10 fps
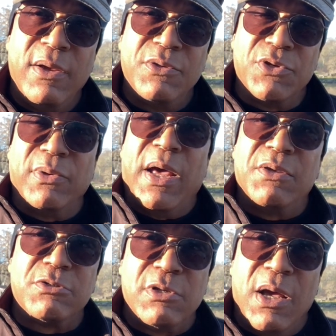So
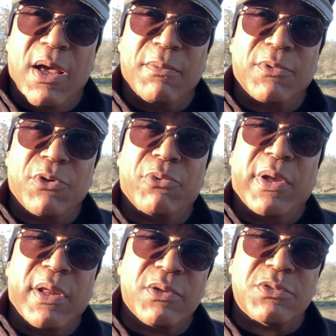now's the time to
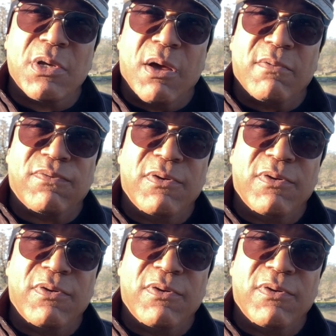ready yourself